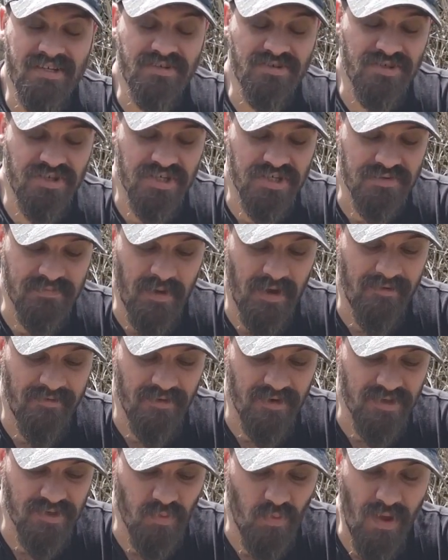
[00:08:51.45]
These are just my
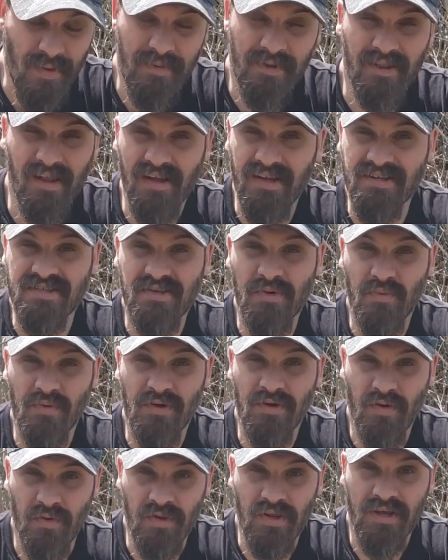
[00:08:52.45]
first weapon lights that
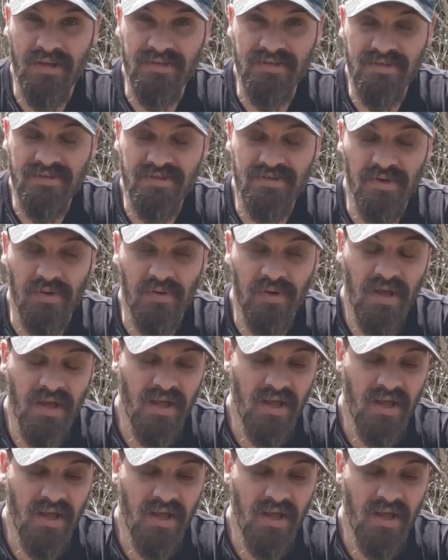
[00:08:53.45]
were Olights. So